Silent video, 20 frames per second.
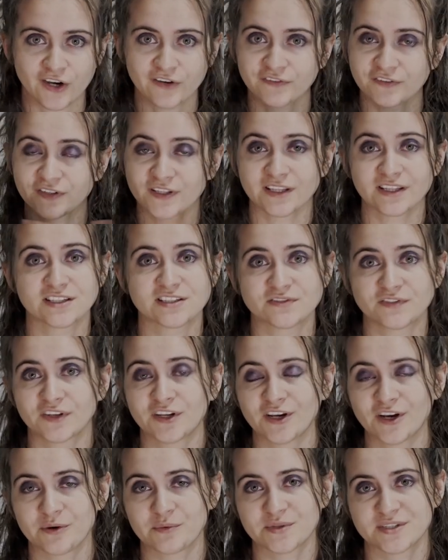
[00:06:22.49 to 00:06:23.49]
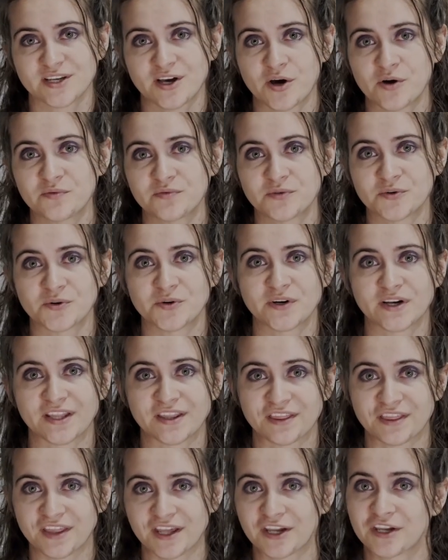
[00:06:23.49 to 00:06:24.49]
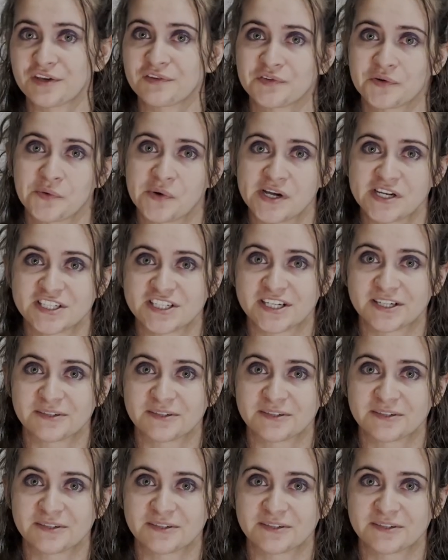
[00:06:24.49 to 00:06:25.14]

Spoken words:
Hopefully this video was helpful, and thank you for watching.